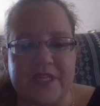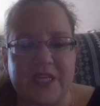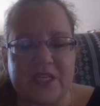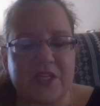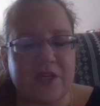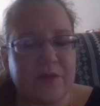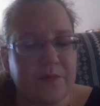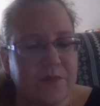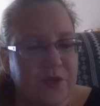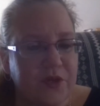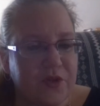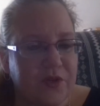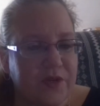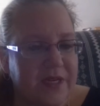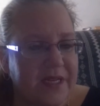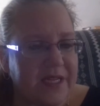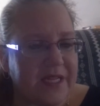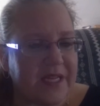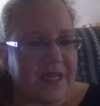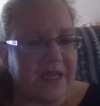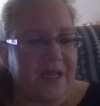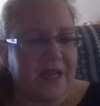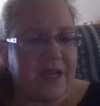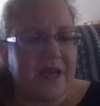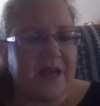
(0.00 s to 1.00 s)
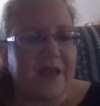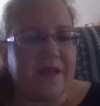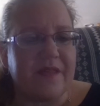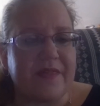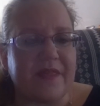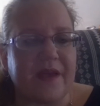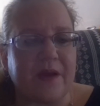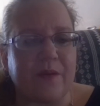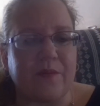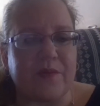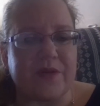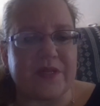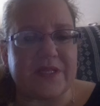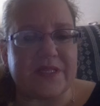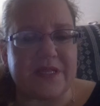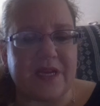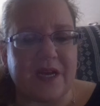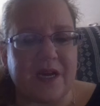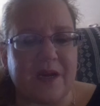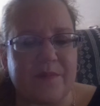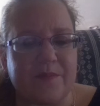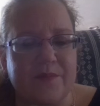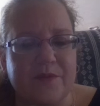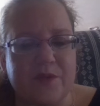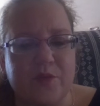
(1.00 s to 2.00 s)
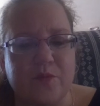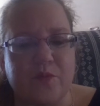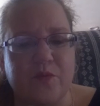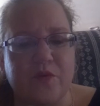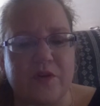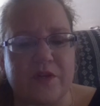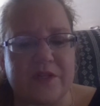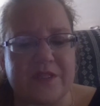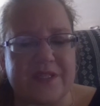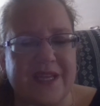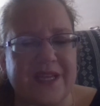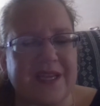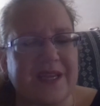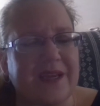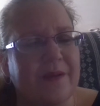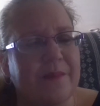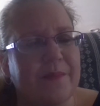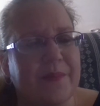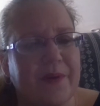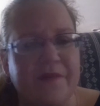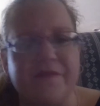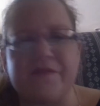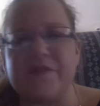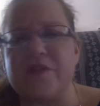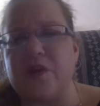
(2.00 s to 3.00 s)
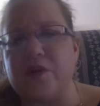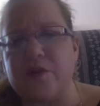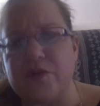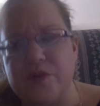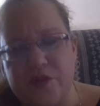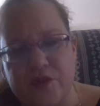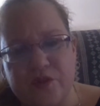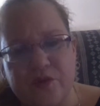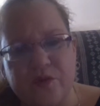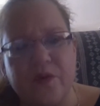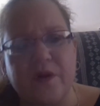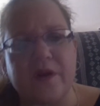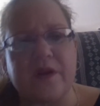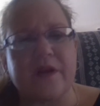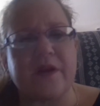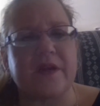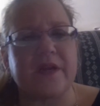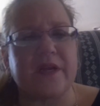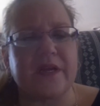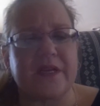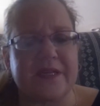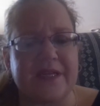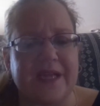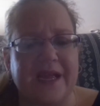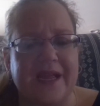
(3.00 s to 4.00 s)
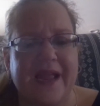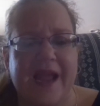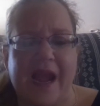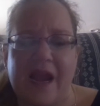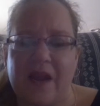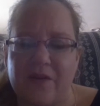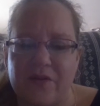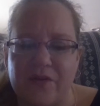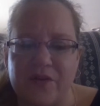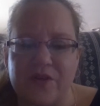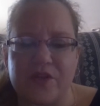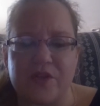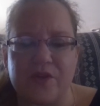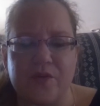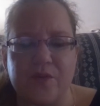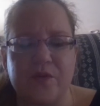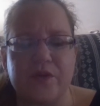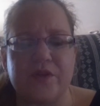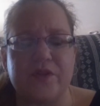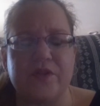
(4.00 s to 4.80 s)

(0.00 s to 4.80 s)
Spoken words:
community that was up towards like Buffalo, New York, Niagara, New